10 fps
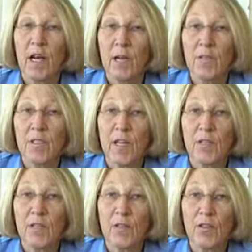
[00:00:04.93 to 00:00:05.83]
I was
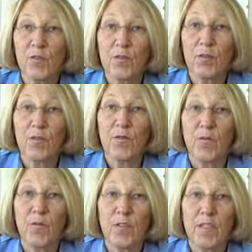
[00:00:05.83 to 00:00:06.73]
diagnosed with
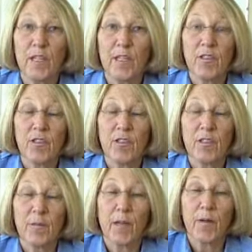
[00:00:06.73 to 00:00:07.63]
4-stage
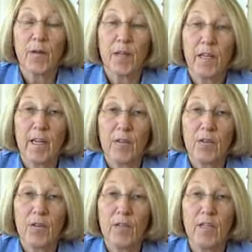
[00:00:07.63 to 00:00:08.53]
pancreatic
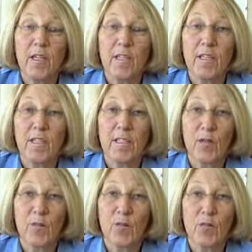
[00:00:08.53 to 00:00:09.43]
cancer in
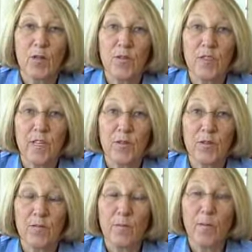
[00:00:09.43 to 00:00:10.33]
December of 07.